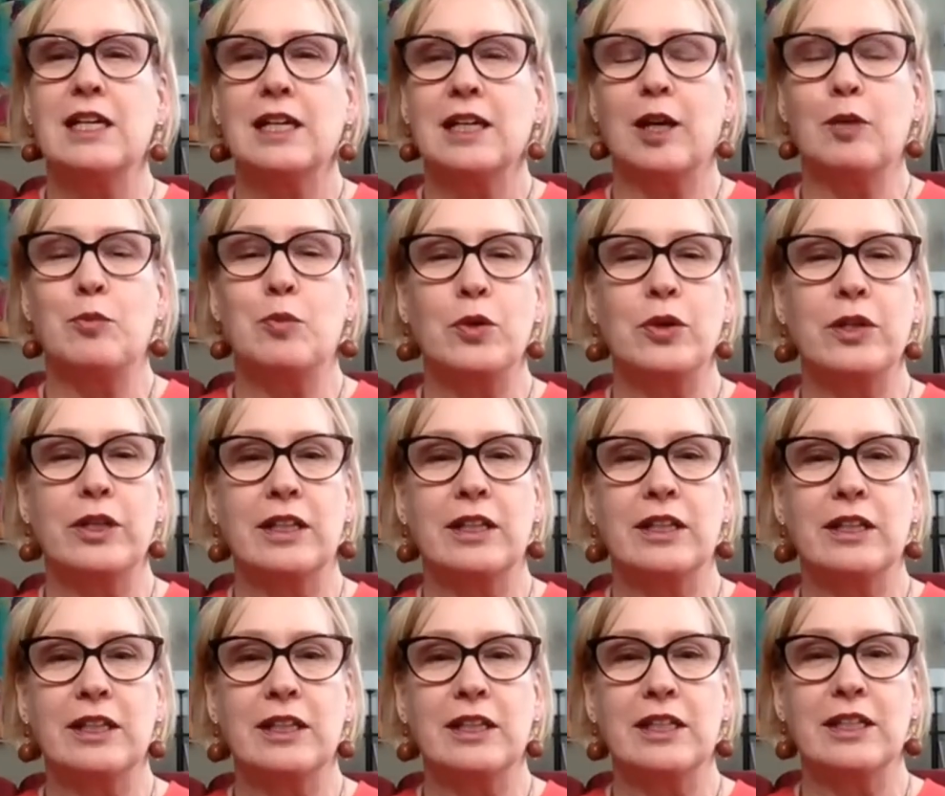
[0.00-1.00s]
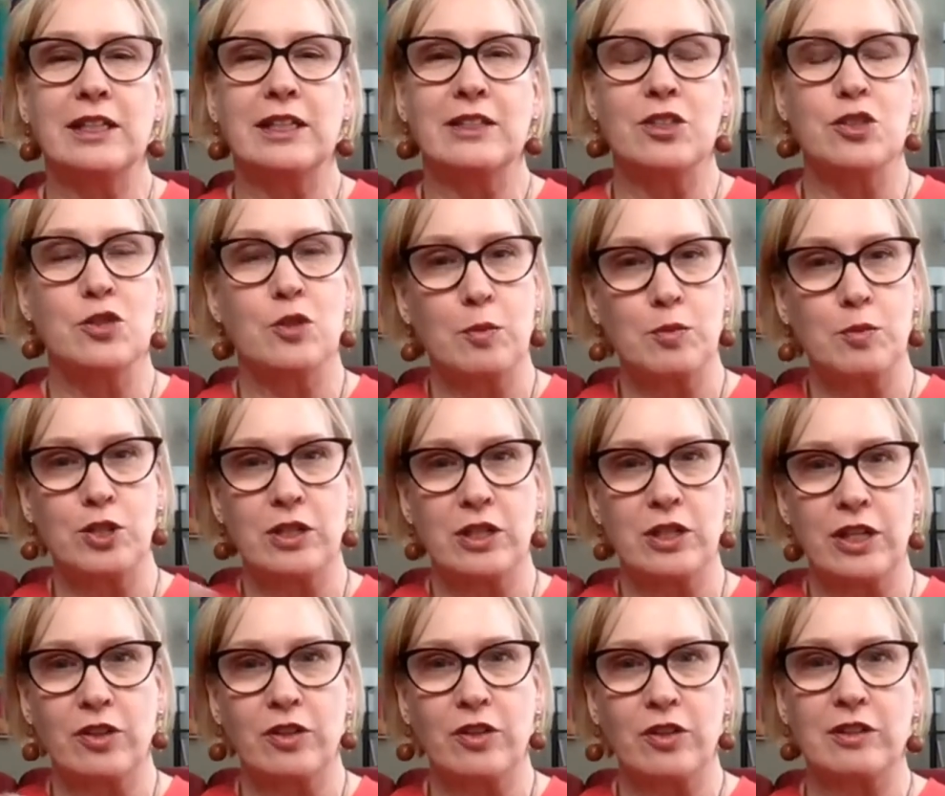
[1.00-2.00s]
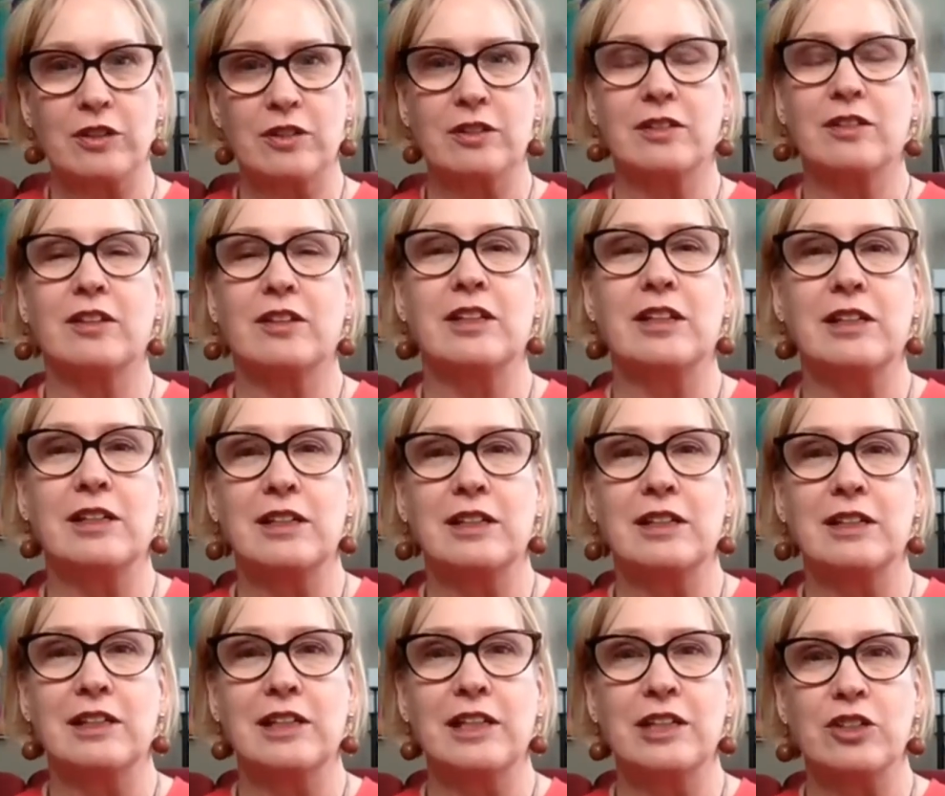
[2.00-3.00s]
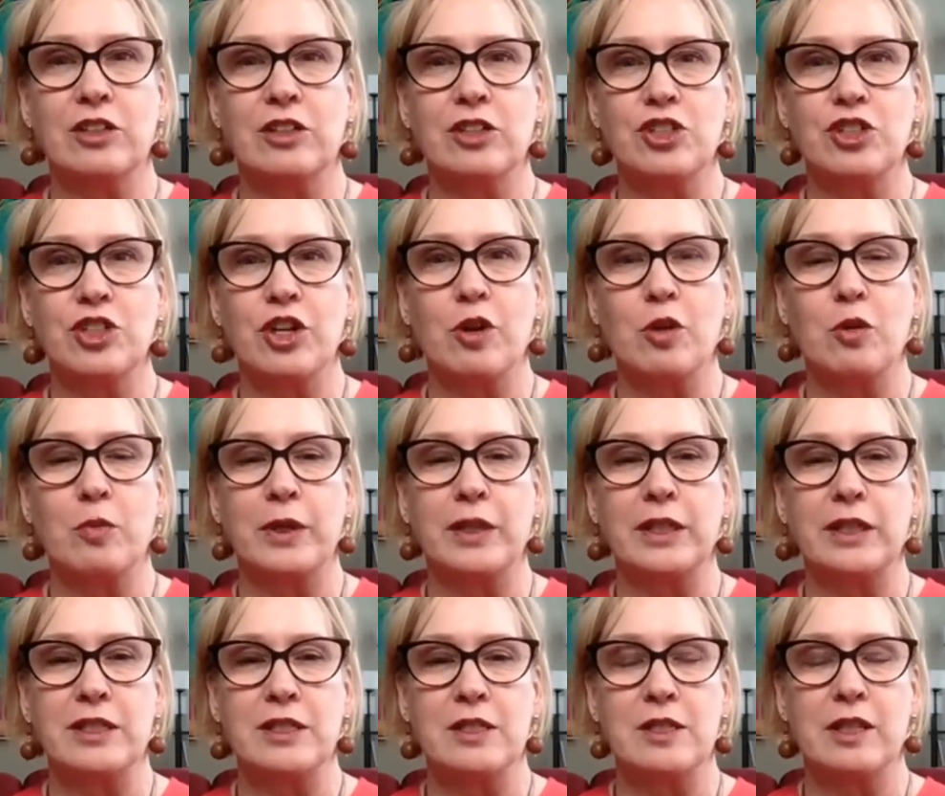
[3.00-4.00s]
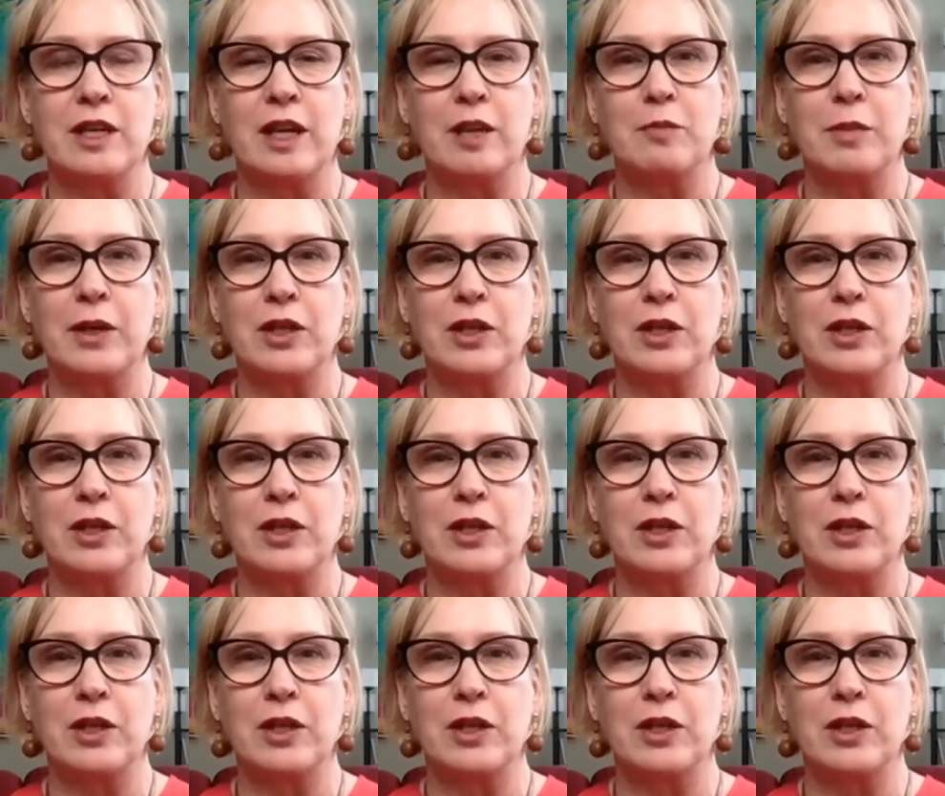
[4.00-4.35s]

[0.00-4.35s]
I put in the uh, description here the, the uh, link to the show, but it is at better